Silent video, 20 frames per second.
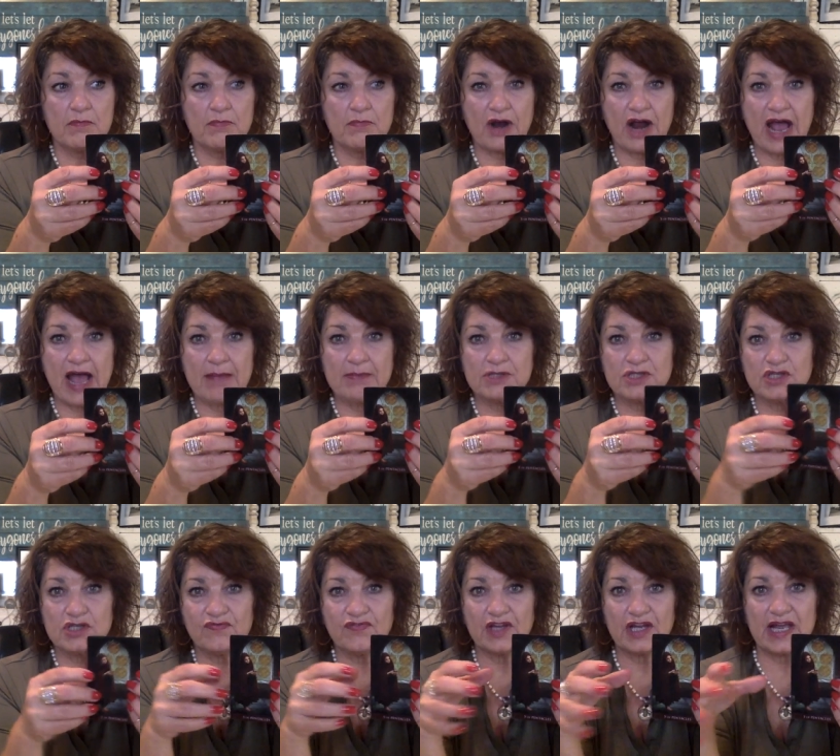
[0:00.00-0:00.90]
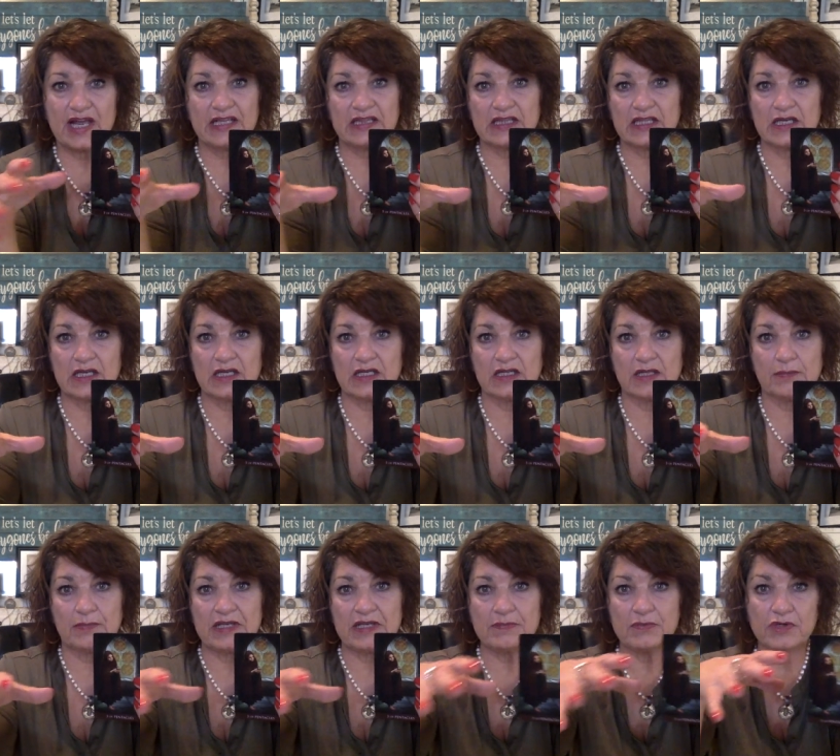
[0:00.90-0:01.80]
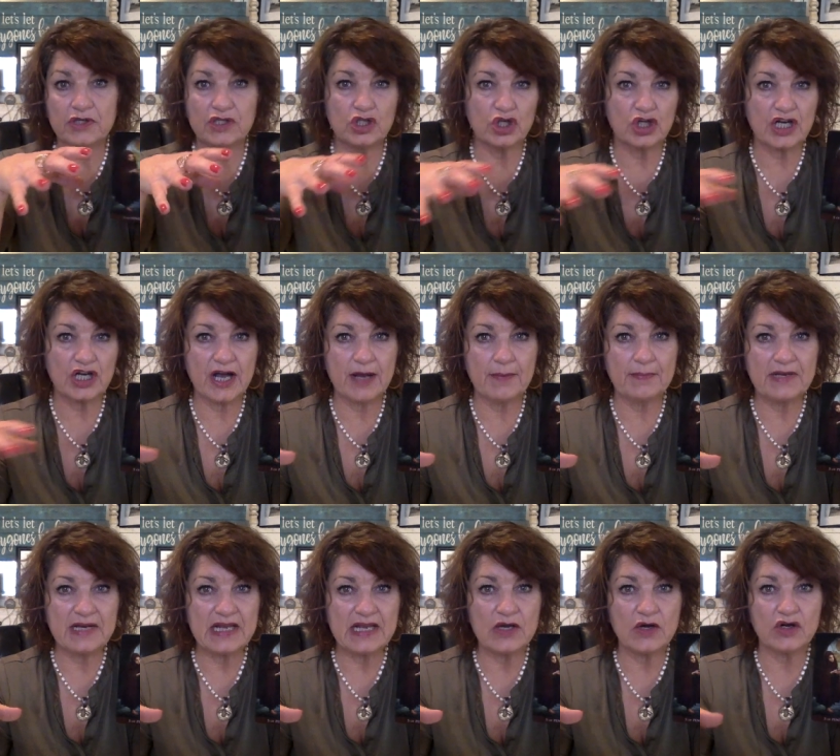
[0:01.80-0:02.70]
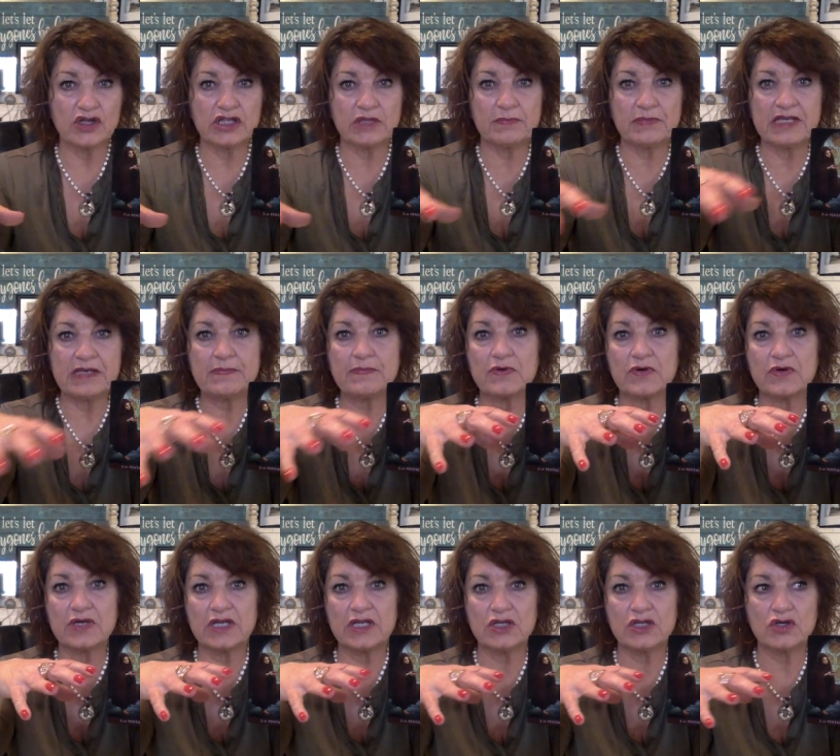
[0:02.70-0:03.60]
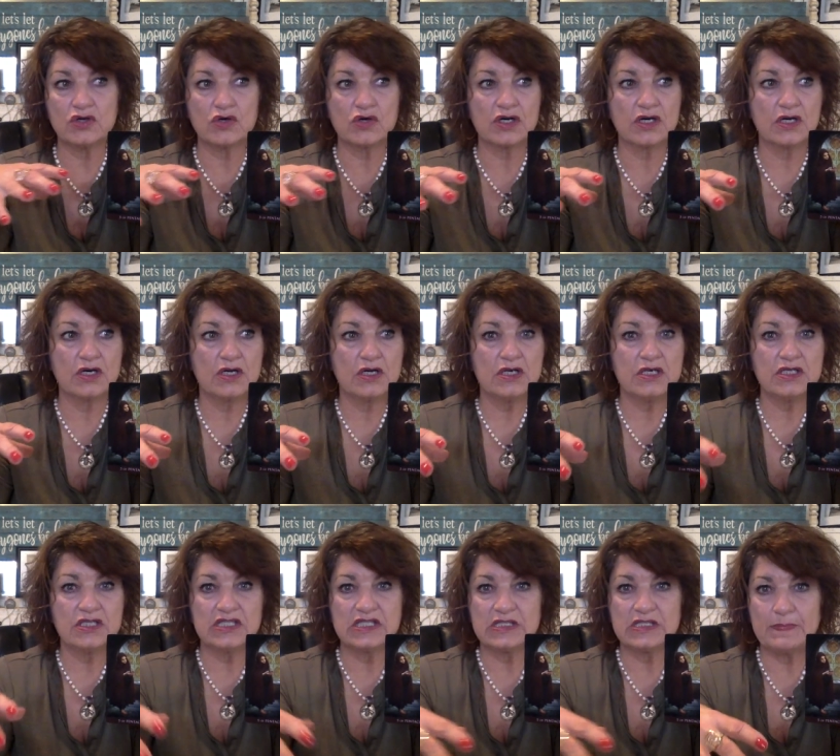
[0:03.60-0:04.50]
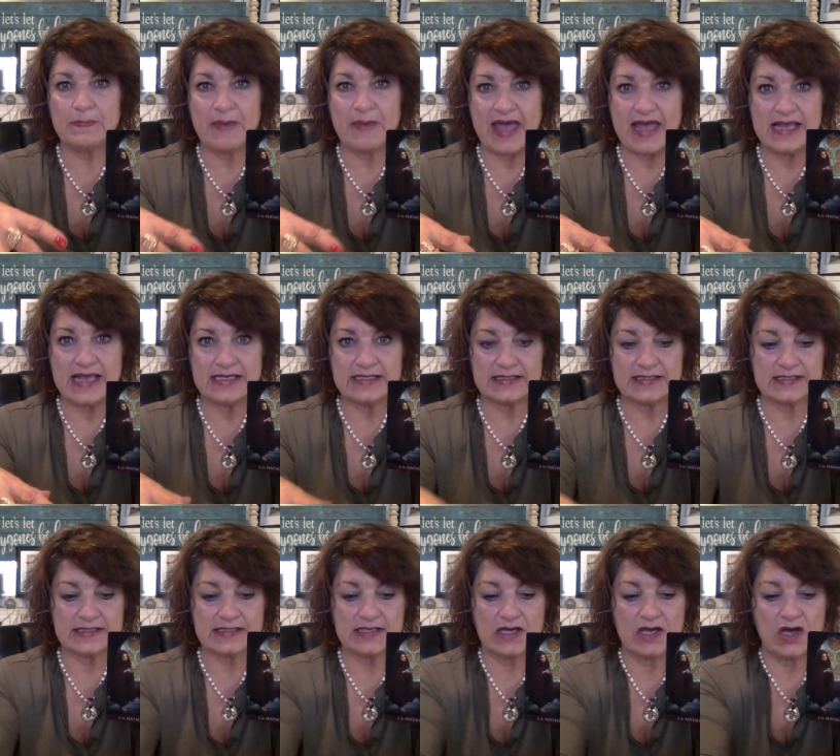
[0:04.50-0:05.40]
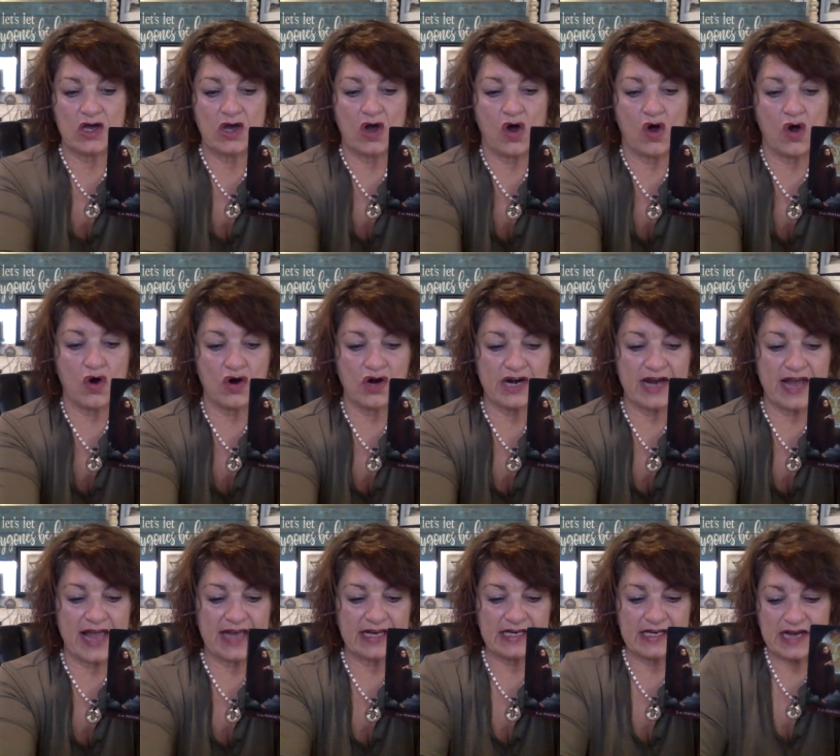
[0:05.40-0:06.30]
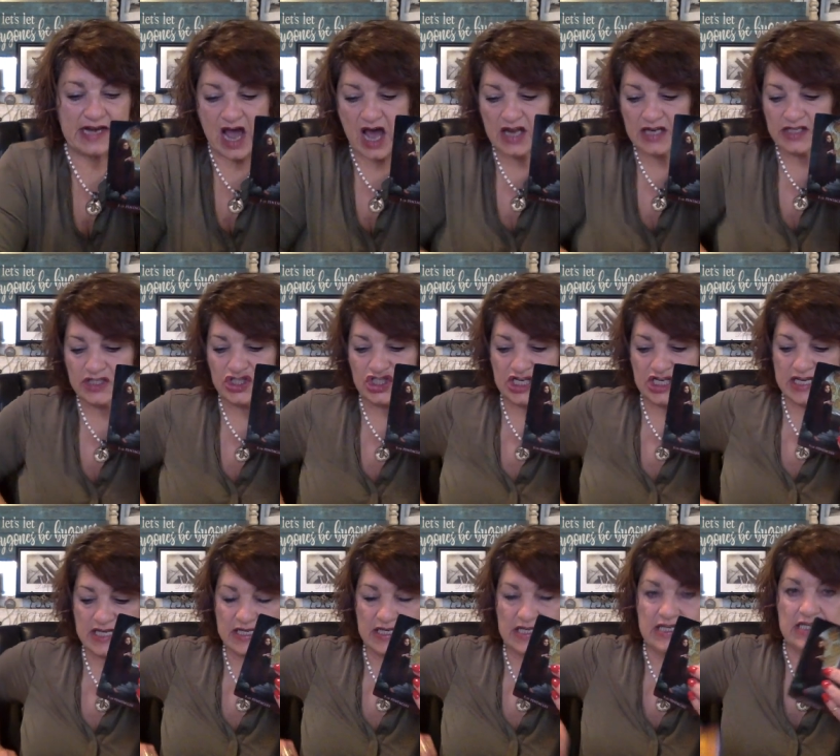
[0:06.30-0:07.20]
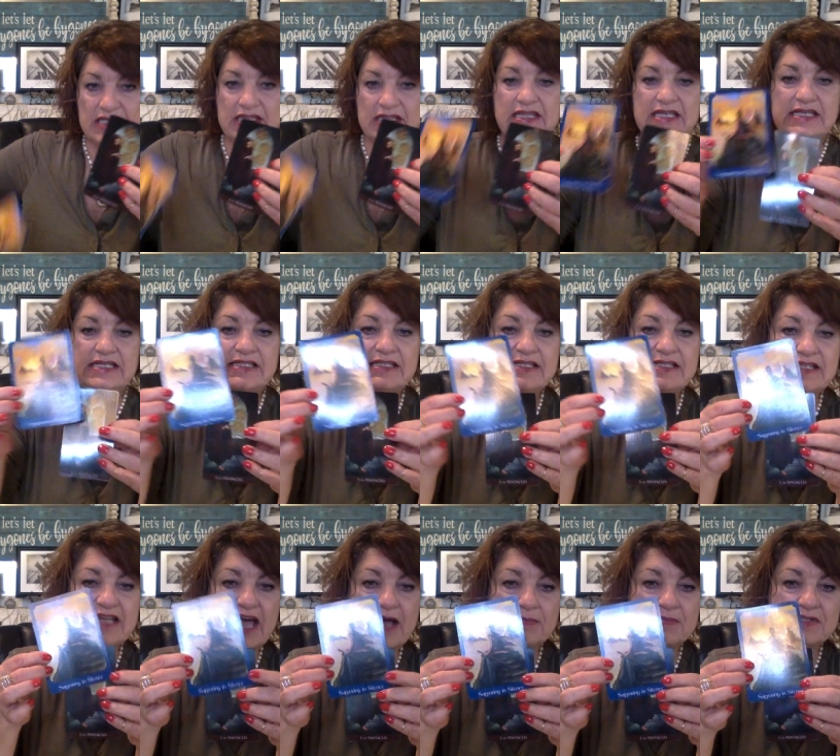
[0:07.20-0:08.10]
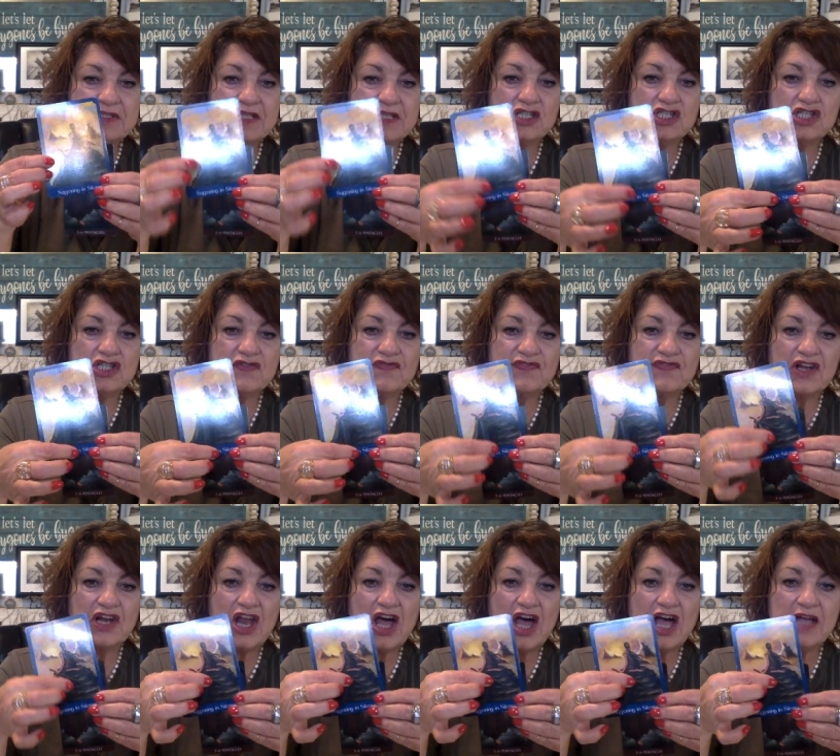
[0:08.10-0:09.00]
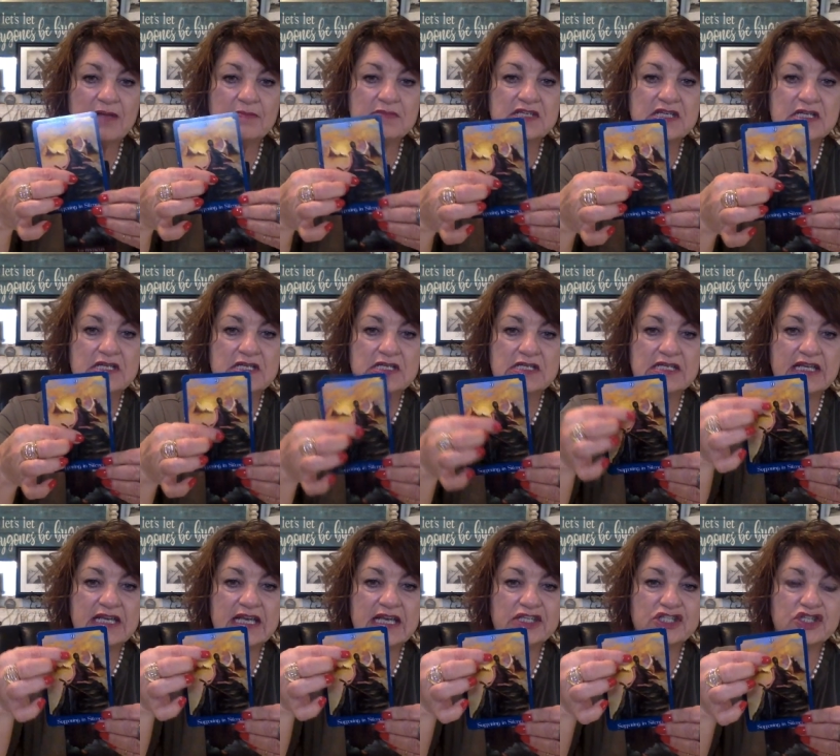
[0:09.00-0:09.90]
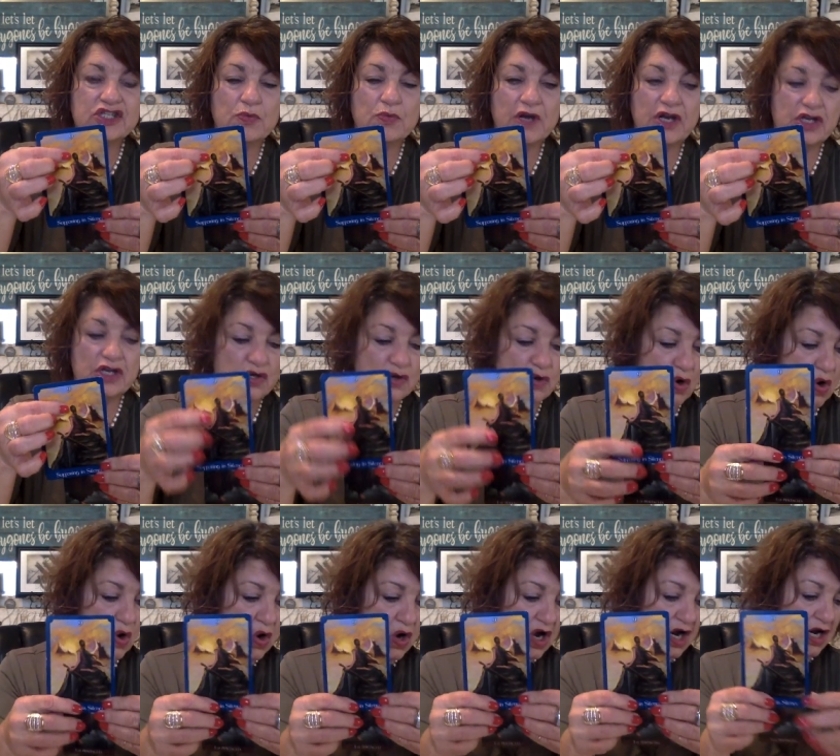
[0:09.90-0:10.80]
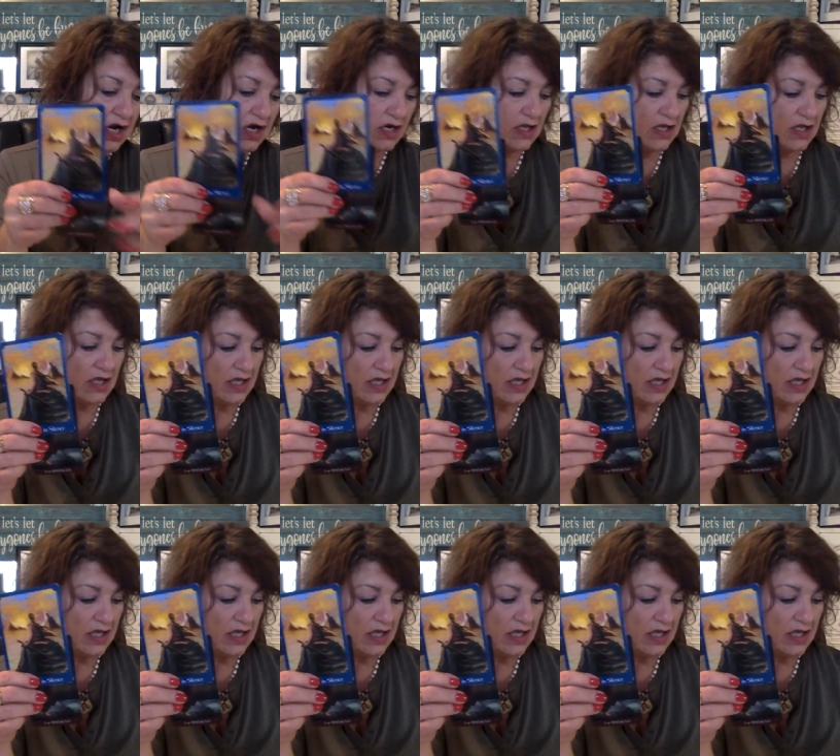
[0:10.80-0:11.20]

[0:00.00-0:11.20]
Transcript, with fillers: Perhaps you feel like the, the people in your company or the people in your space aren't acknowledging the steps that you've climbed to get to where you are,